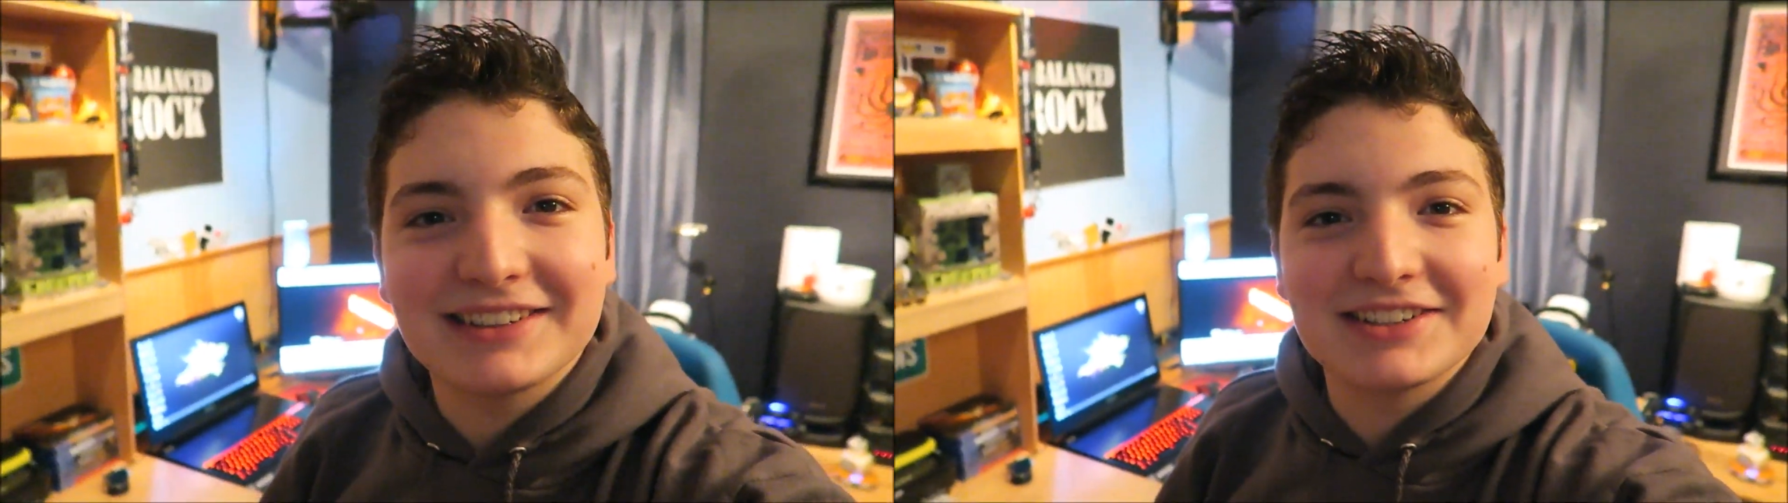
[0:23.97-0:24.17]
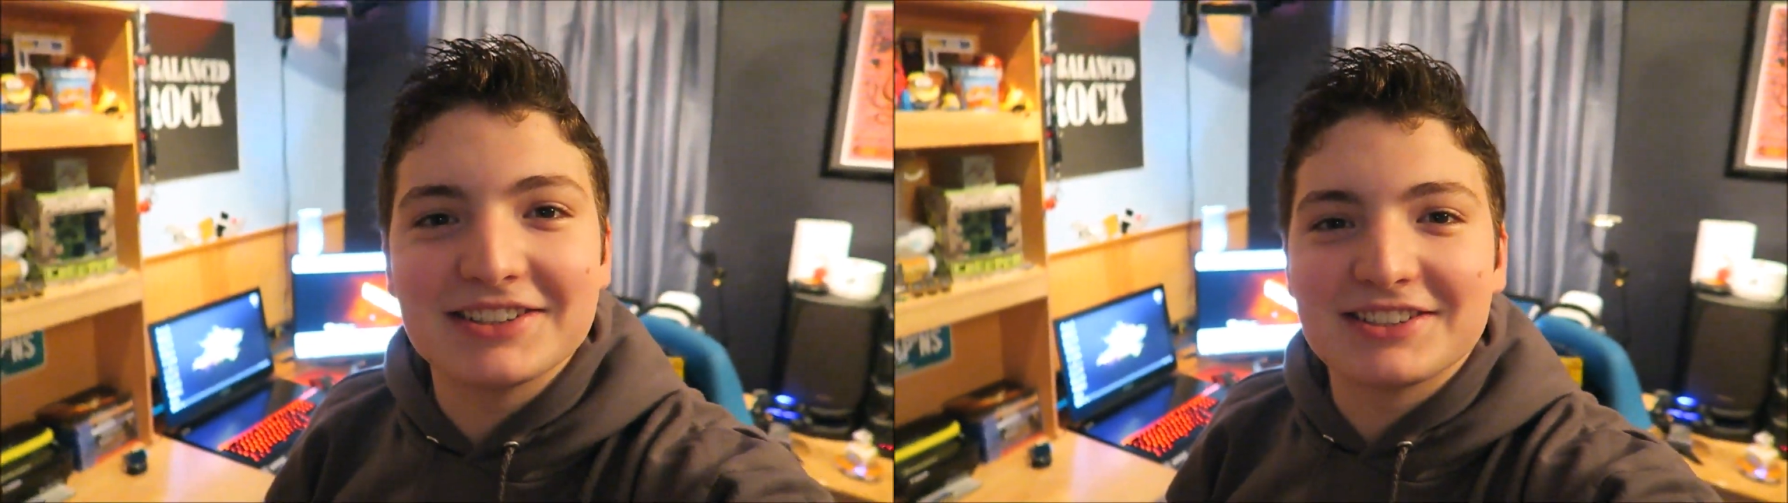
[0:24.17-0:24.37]

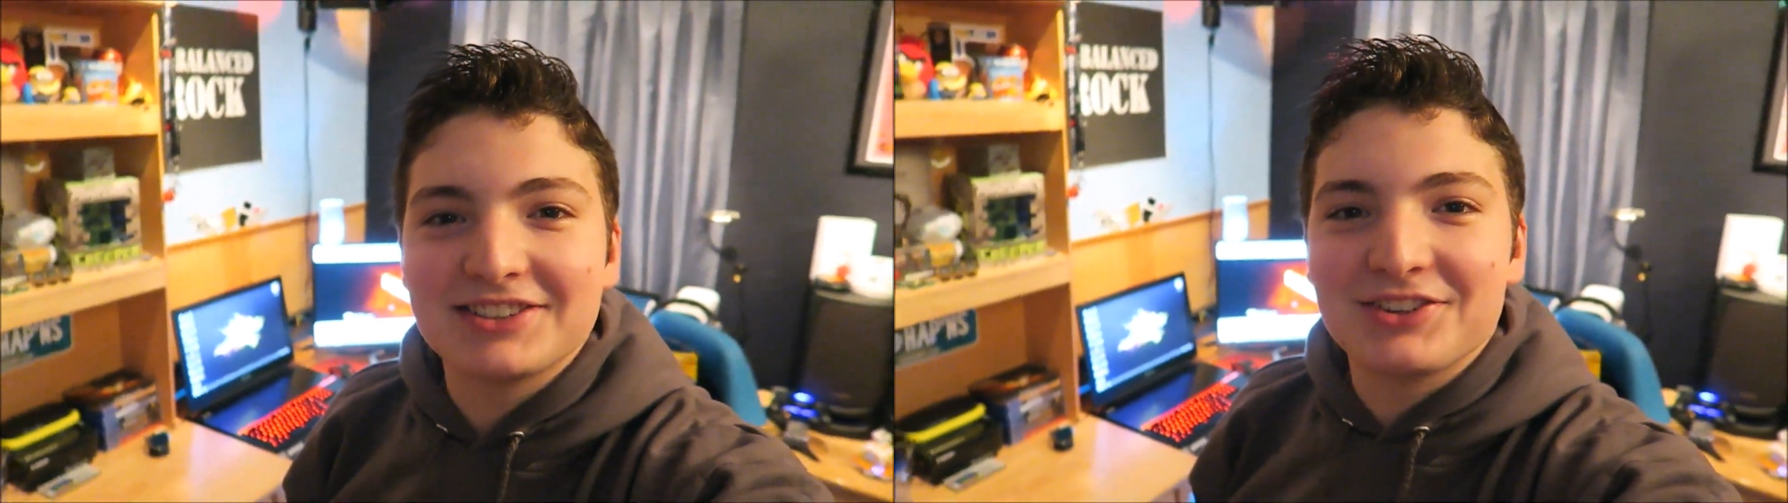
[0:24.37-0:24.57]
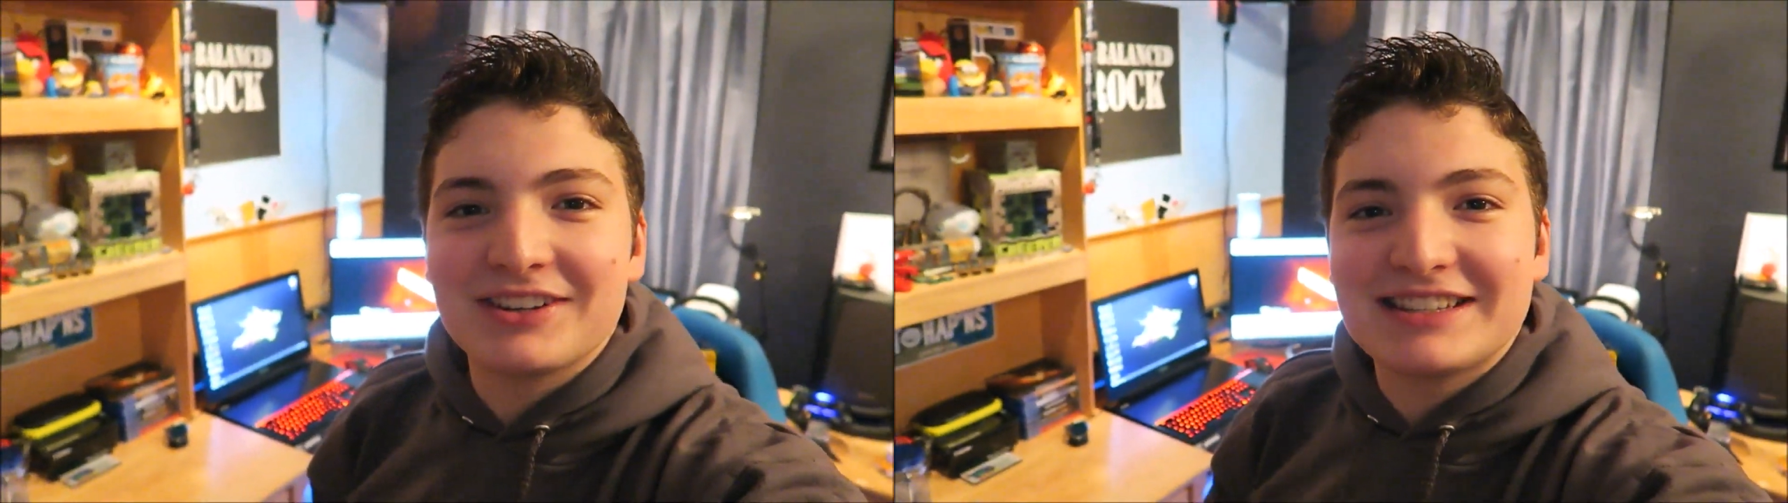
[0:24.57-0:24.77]
because
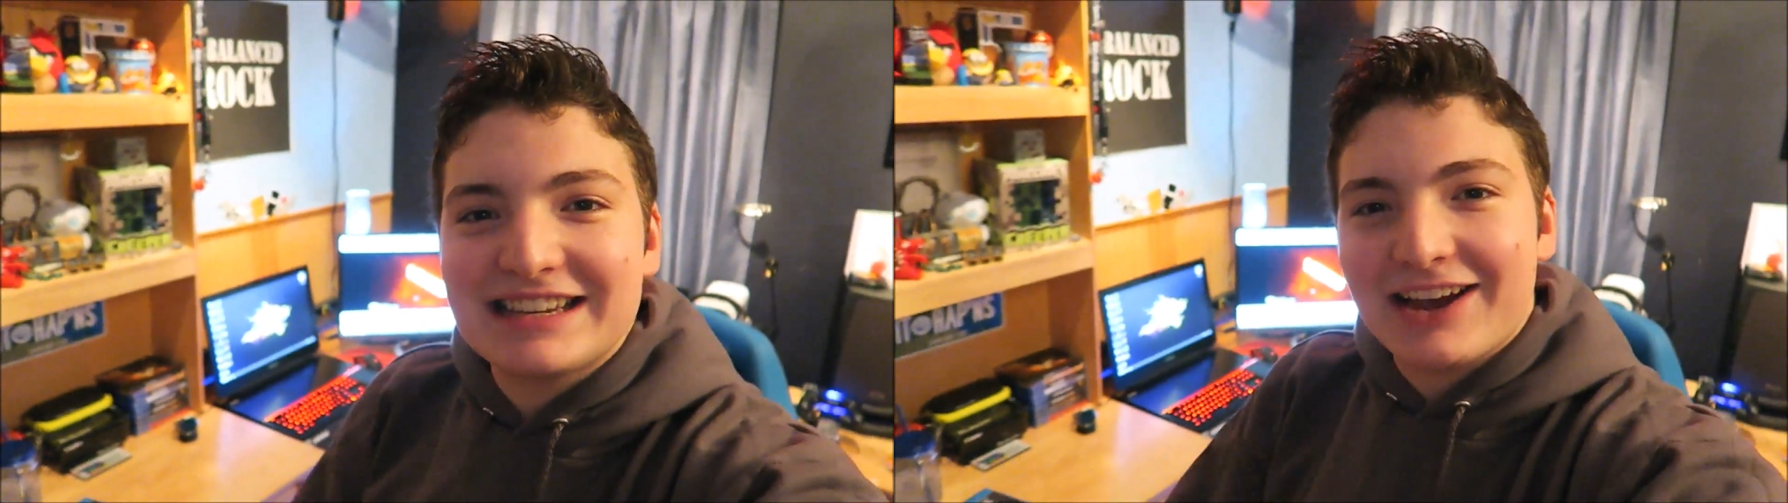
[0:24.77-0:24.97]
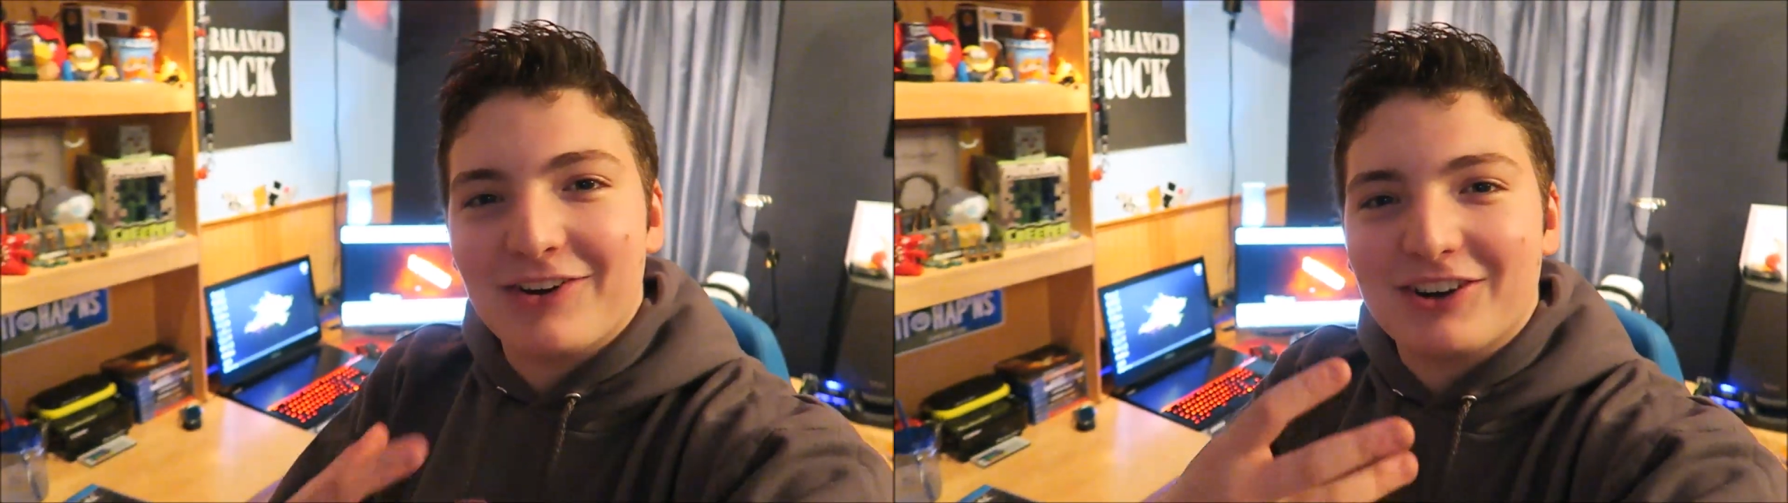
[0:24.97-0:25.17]
you can see how